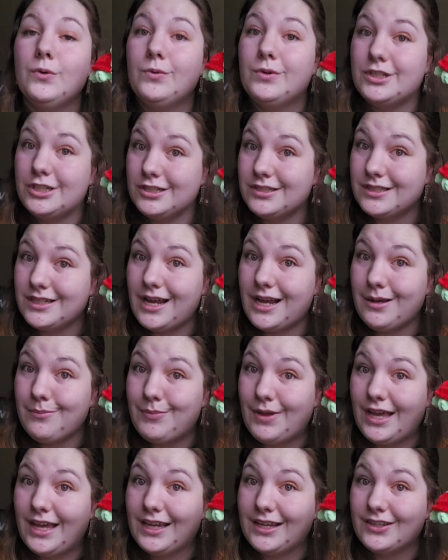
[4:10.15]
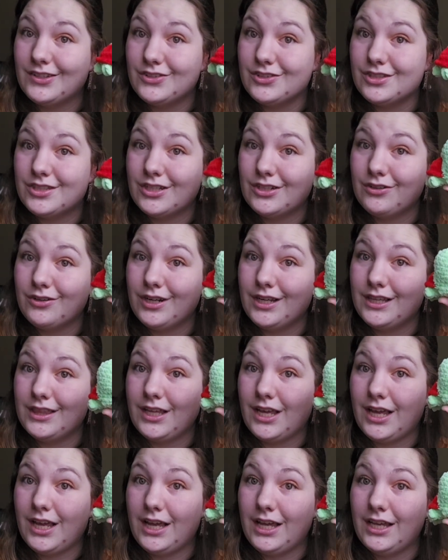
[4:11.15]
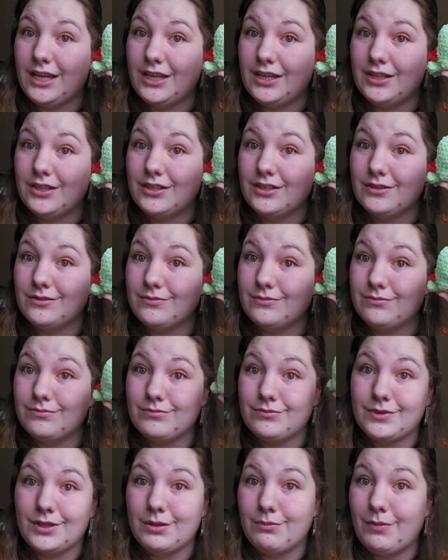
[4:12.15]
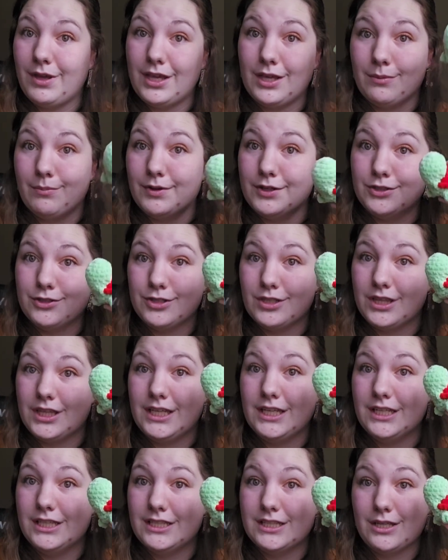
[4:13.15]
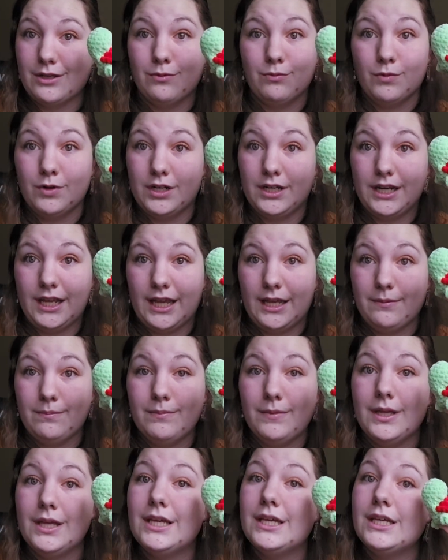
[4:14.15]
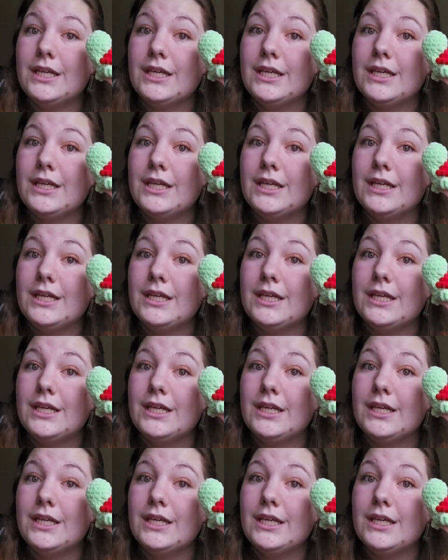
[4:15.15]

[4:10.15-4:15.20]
which is not bad considering that I can make a bunch of these in one day.